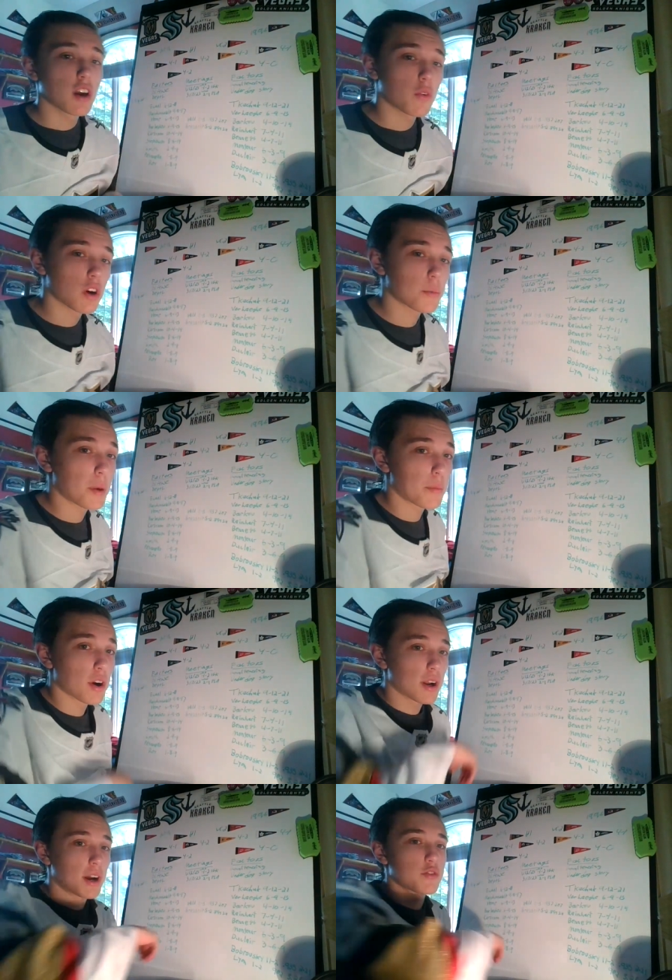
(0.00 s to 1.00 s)
Wearing my
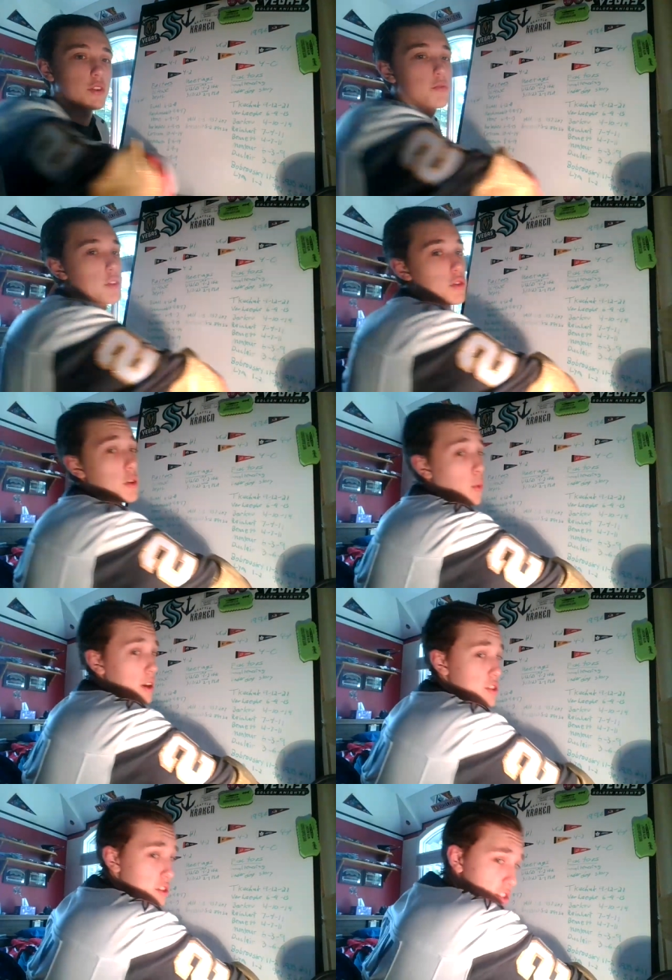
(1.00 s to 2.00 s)
Marc-Andre Fleury
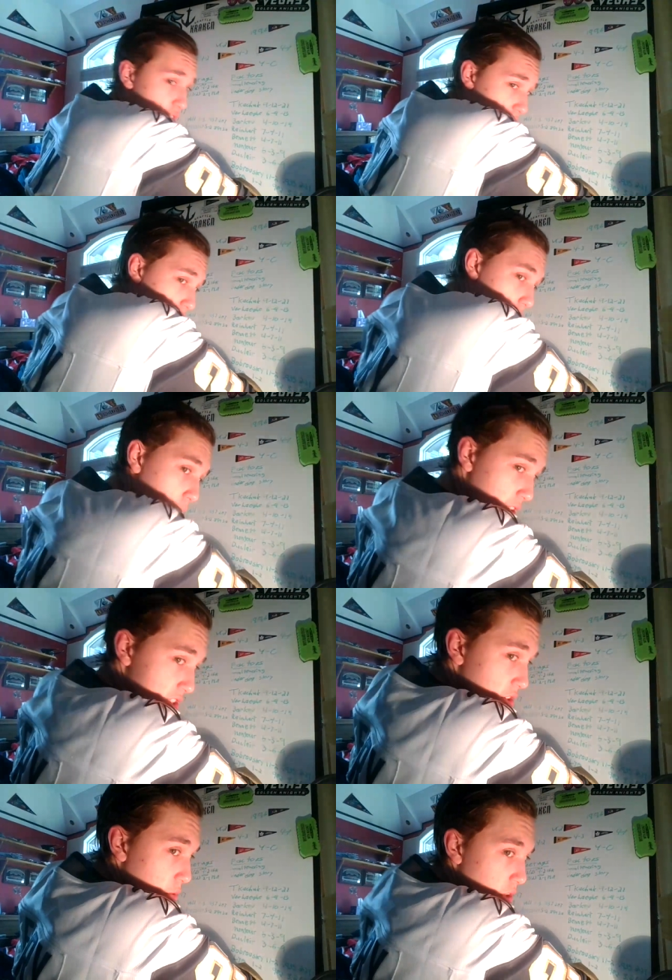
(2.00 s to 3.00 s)
white jersey. Although
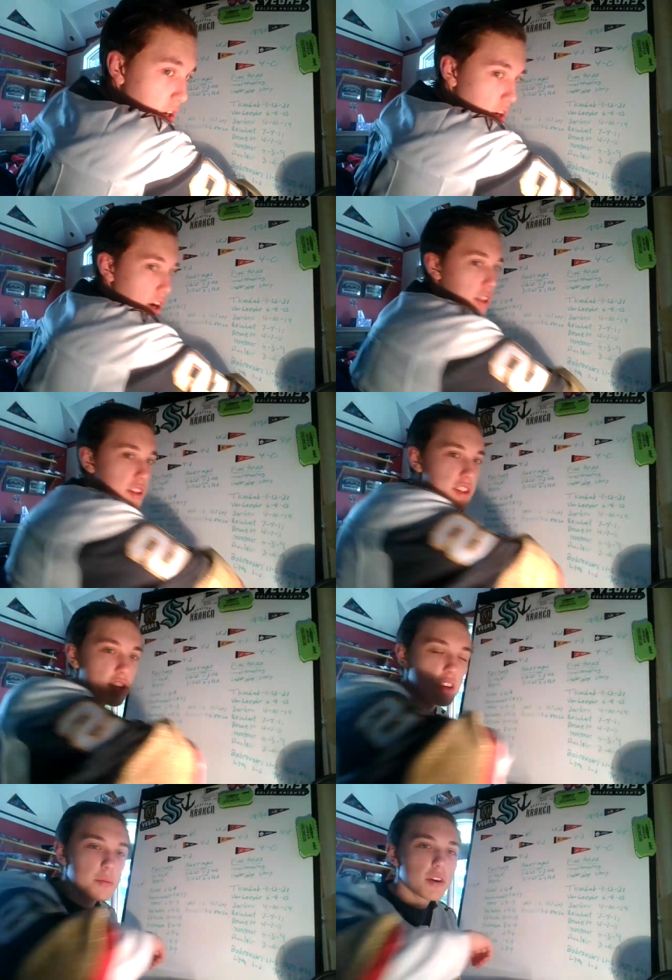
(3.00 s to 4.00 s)
he's no longer on the
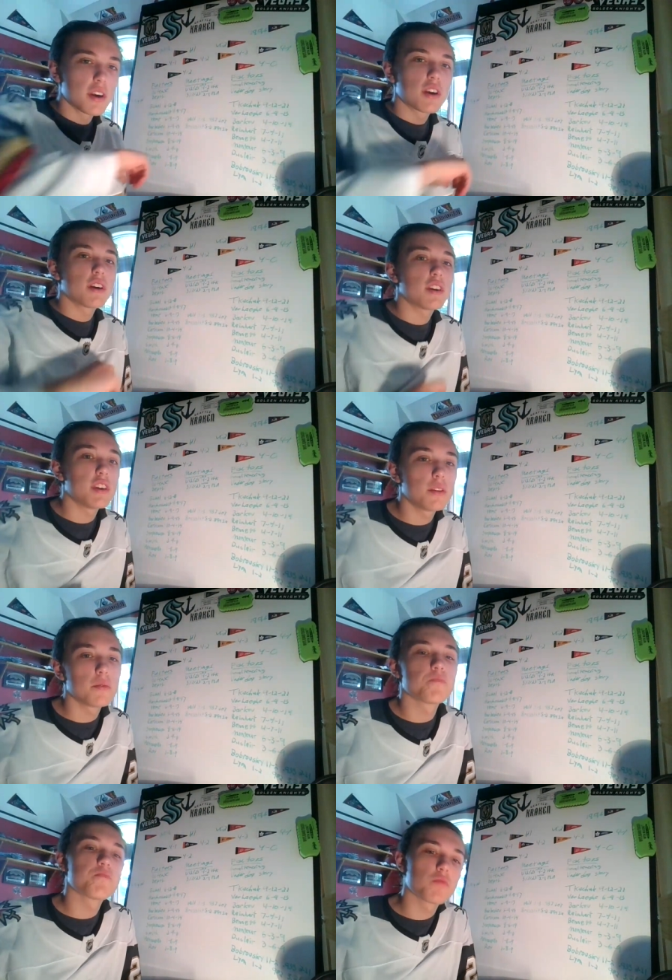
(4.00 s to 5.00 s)
team,
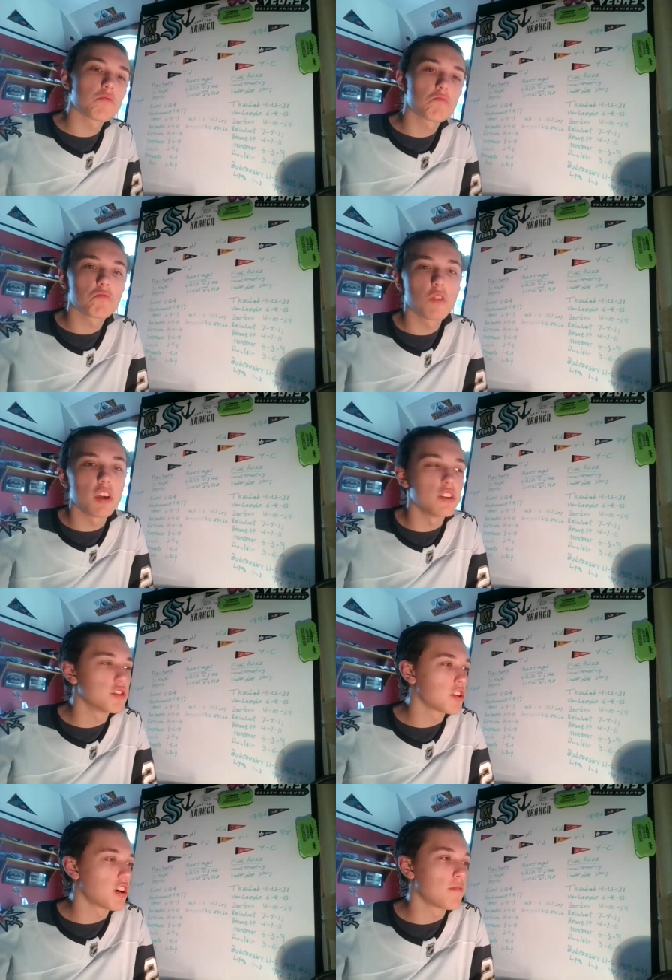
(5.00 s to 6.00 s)
he
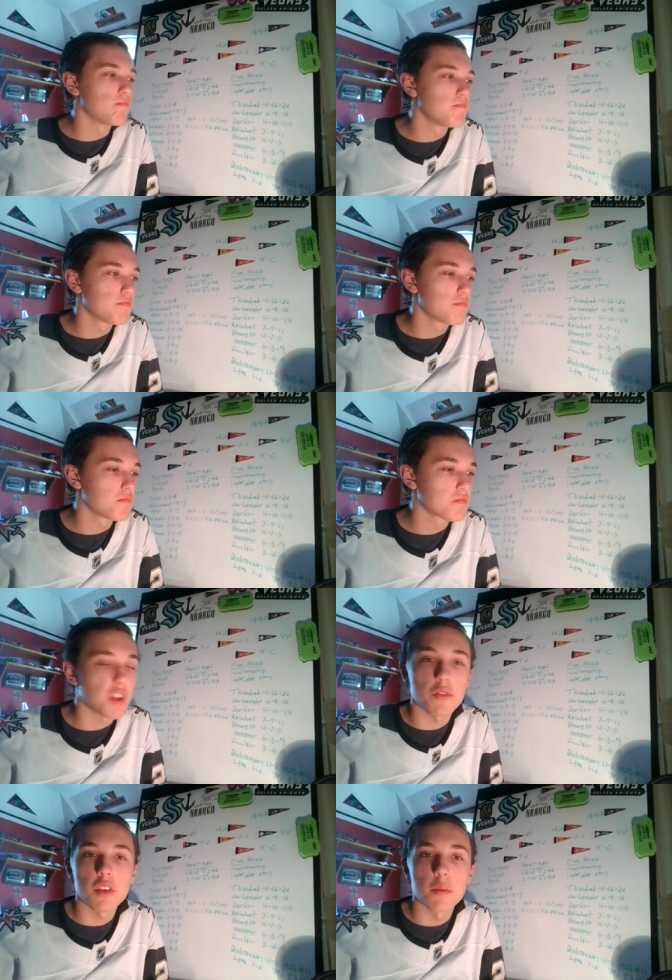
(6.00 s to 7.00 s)
is
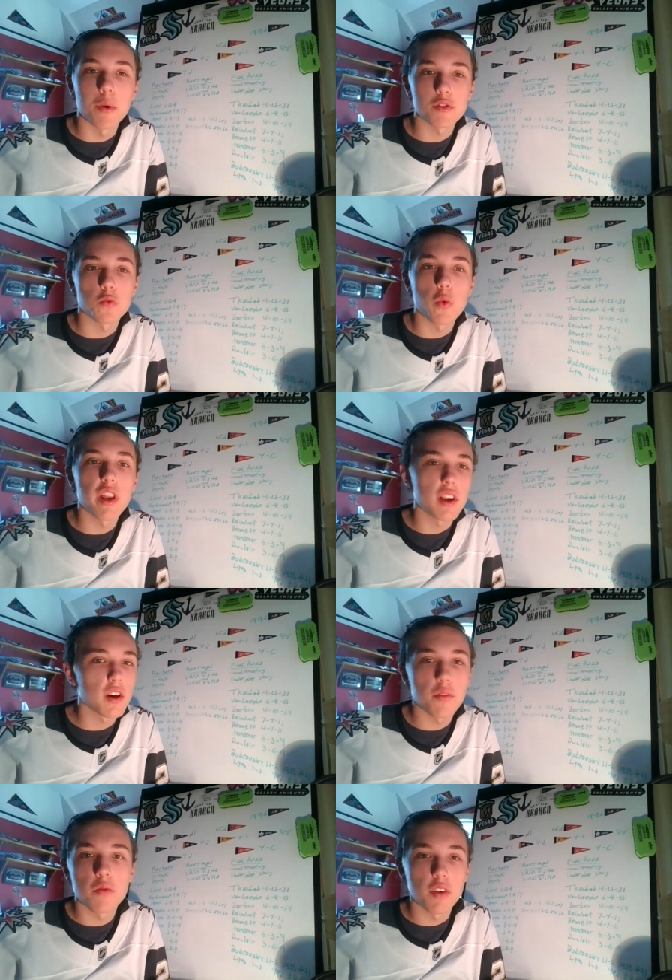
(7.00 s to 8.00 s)
definitely the most winning
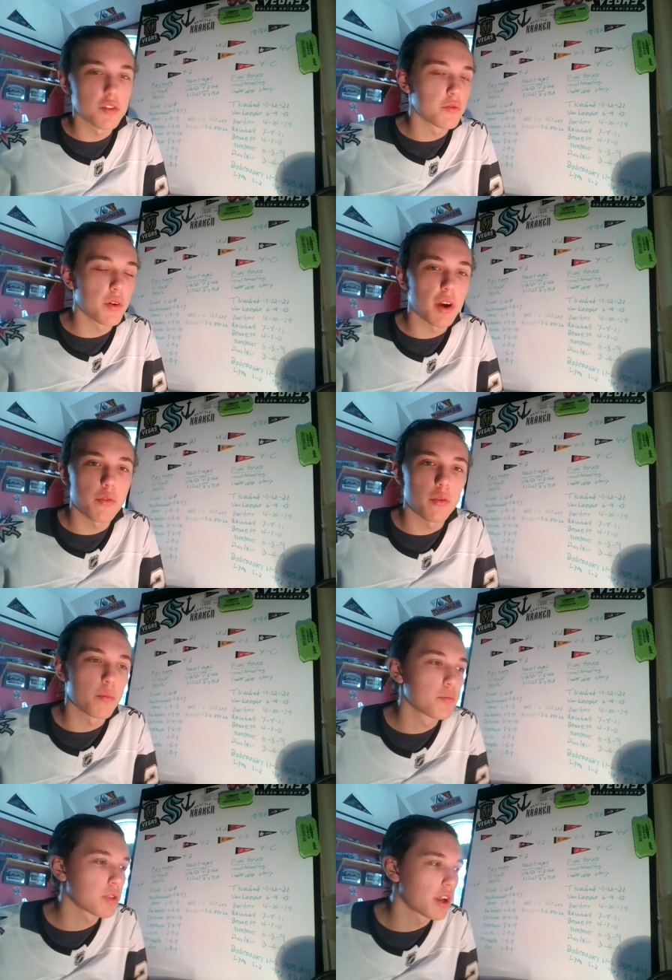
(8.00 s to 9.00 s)
of this ever
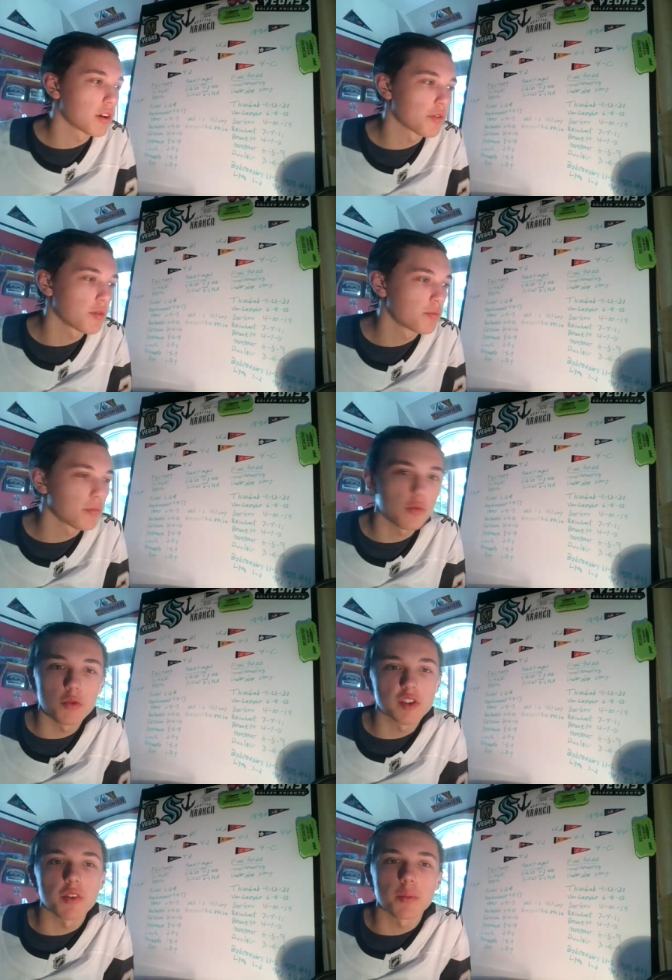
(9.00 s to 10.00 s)
player
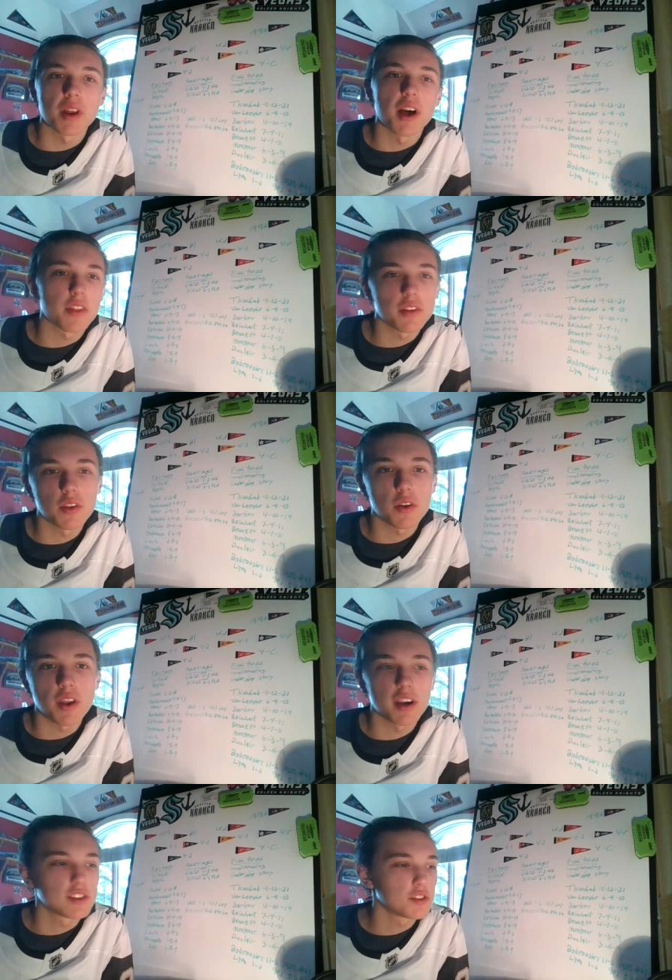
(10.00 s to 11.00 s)
who has ever been on the
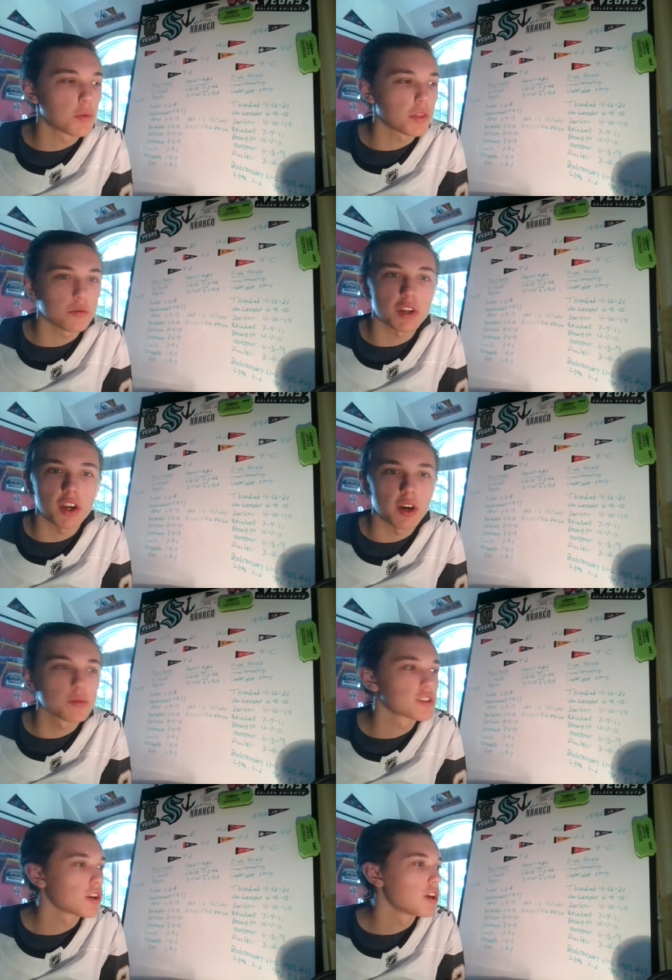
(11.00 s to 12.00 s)
Knights. He's won 3
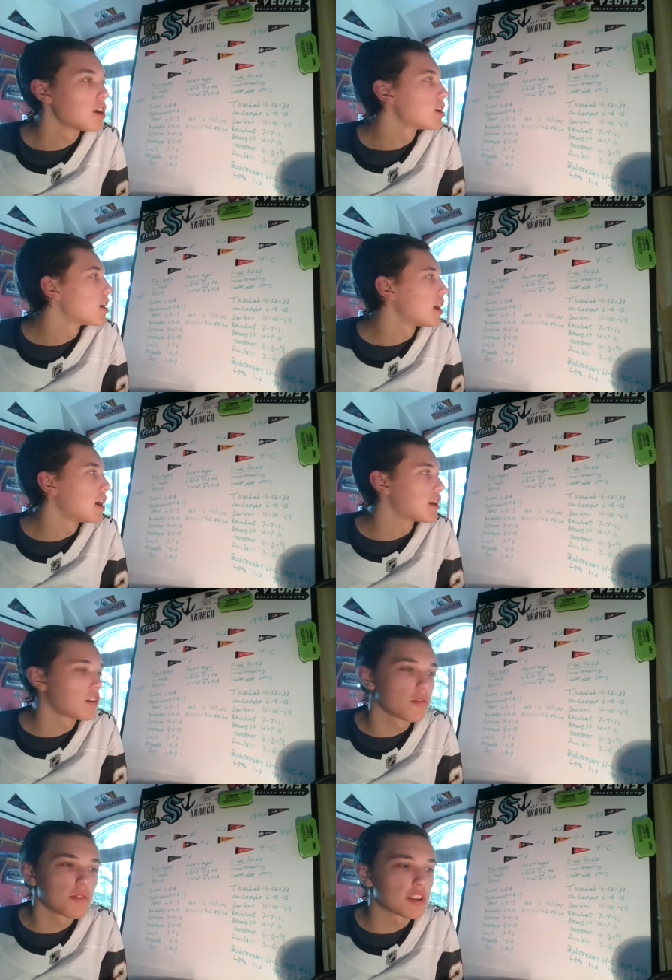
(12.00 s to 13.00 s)
cups
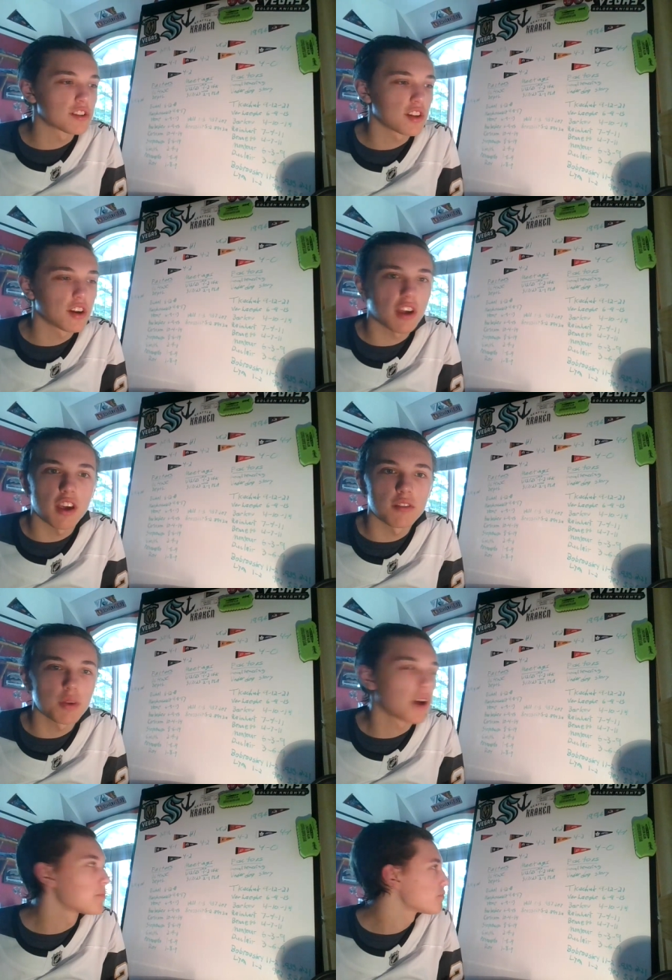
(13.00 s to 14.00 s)
and Vezina, and yeah.